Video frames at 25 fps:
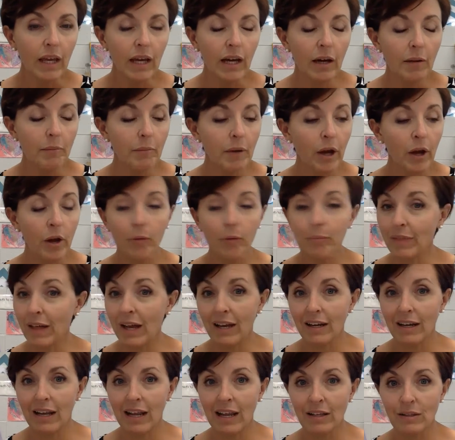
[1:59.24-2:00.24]
I hope
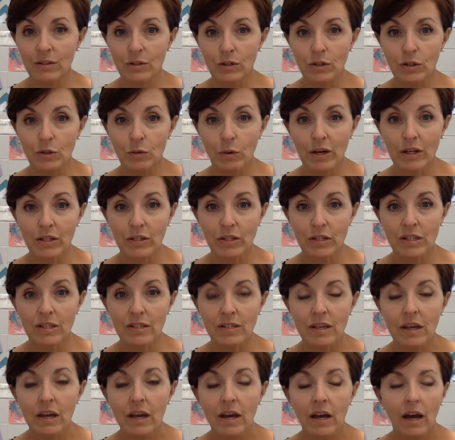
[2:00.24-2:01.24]
that answers
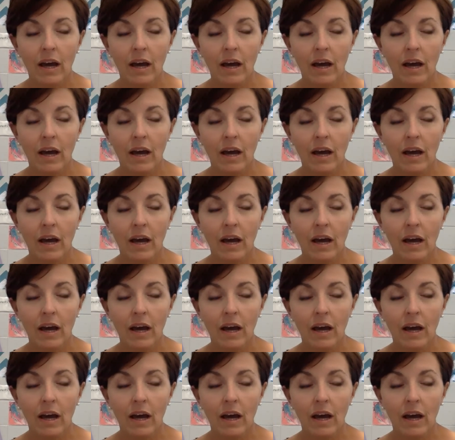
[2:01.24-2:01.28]
questions.